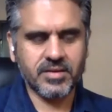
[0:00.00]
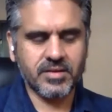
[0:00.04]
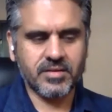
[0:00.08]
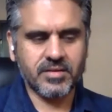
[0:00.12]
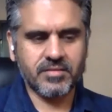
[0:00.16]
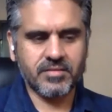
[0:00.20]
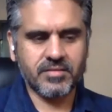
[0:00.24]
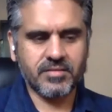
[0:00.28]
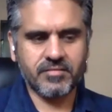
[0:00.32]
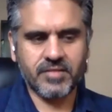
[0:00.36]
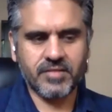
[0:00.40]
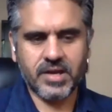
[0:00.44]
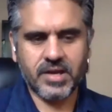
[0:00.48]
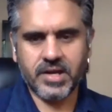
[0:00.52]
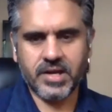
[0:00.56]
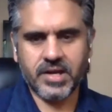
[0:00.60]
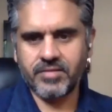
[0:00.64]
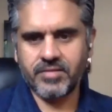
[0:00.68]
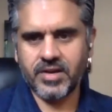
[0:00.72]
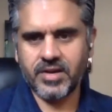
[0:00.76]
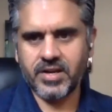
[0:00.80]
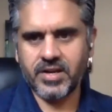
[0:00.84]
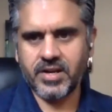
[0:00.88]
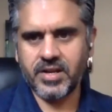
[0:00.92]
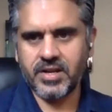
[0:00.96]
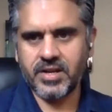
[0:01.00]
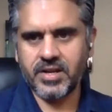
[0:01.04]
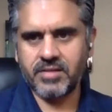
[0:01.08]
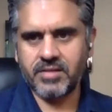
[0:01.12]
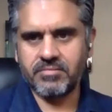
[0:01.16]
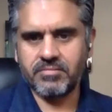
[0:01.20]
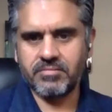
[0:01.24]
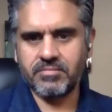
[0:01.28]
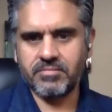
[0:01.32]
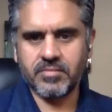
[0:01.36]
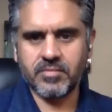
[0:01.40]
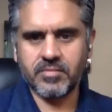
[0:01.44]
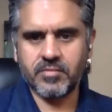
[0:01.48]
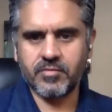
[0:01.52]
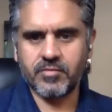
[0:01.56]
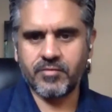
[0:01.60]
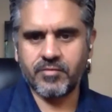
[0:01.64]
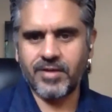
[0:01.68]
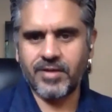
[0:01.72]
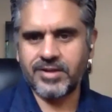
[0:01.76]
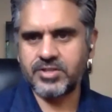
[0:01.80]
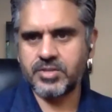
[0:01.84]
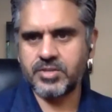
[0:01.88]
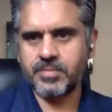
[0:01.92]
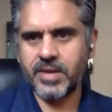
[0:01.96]
very, very
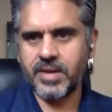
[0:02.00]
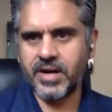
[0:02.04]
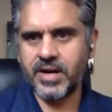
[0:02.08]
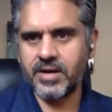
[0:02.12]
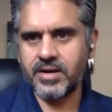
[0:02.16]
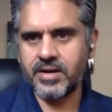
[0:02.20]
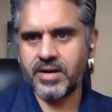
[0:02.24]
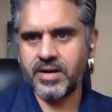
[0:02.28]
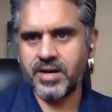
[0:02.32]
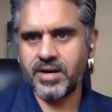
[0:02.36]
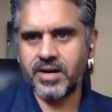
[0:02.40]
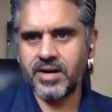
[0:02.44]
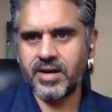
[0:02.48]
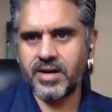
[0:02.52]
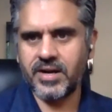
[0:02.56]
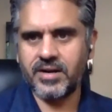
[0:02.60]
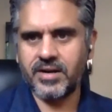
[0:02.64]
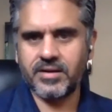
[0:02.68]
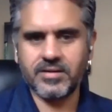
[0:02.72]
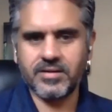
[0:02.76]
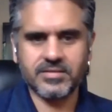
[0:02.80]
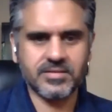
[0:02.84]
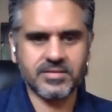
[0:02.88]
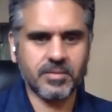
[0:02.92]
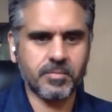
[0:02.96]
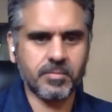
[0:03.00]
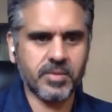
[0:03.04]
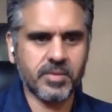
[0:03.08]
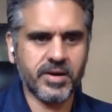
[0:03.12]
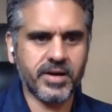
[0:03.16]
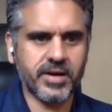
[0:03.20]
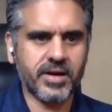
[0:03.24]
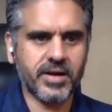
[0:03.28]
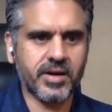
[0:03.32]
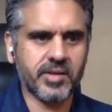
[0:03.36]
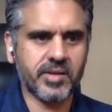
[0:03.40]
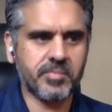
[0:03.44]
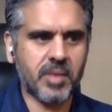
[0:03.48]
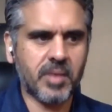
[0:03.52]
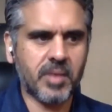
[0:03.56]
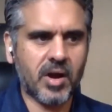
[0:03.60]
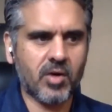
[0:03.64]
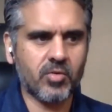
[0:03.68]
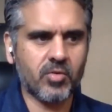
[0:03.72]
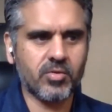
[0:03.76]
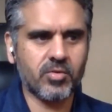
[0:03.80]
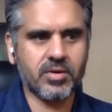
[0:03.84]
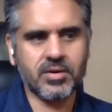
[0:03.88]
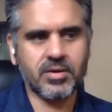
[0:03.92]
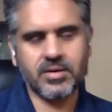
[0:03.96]
regimented and disciplined
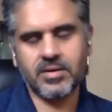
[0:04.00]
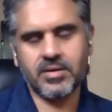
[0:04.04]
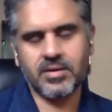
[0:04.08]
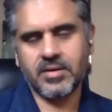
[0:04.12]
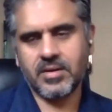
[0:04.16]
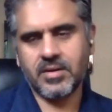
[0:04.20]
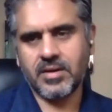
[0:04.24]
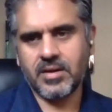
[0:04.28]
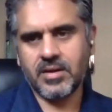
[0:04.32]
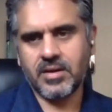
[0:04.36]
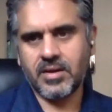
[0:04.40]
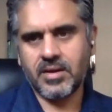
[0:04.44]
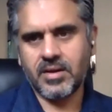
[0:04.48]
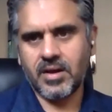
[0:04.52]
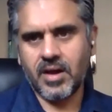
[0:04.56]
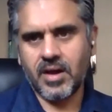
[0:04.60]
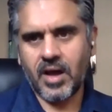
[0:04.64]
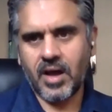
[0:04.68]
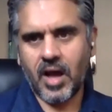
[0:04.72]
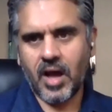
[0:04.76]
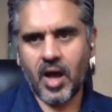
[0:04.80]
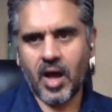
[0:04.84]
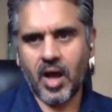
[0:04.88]
about how